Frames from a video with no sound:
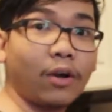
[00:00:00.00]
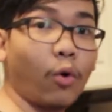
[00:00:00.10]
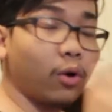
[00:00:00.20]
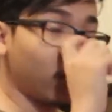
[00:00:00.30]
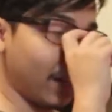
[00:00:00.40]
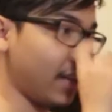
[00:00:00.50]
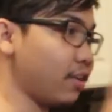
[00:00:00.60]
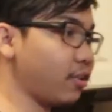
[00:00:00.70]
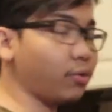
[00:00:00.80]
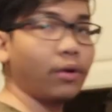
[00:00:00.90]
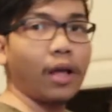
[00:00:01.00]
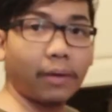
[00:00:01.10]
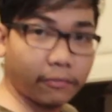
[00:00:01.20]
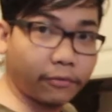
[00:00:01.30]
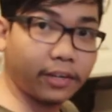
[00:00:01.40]
oil on it, you know.
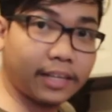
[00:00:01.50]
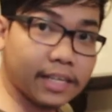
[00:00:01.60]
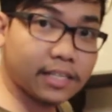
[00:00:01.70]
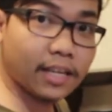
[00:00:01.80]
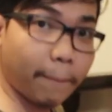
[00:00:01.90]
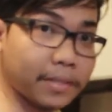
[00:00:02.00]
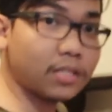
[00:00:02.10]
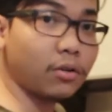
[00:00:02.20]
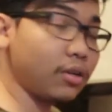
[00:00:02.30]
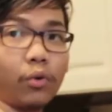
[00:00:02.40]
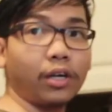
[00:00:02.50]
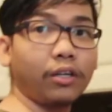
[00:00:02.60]
But for this episode, we're